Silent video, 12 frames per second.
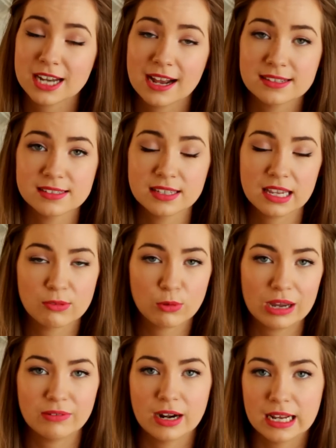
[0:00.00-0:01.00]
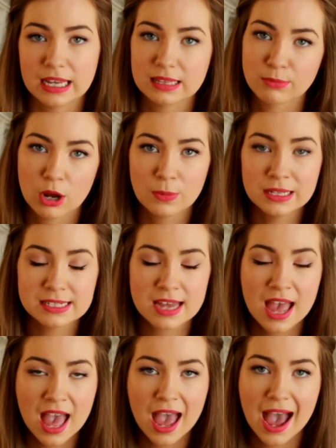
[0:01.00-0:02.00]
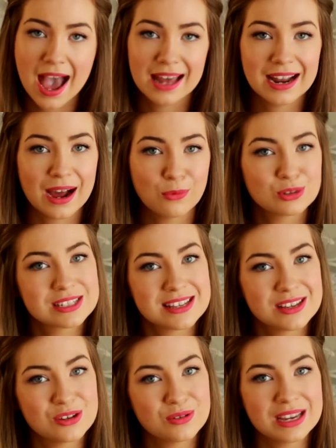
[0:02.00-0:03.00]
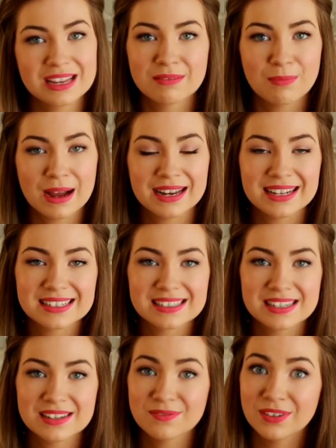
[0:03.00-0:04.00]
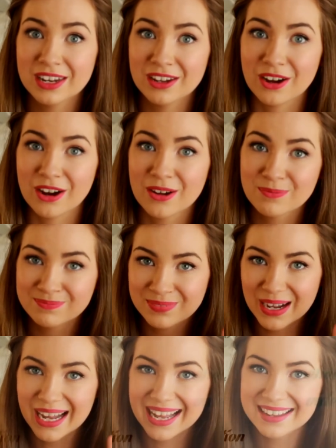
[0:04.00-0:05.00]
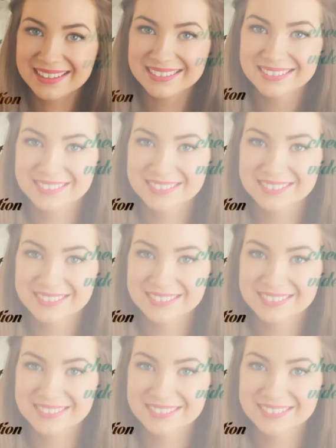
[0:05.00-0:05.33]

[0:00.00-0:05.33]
which has the giveaway running at the moment. And I will see you in my next video. Bye!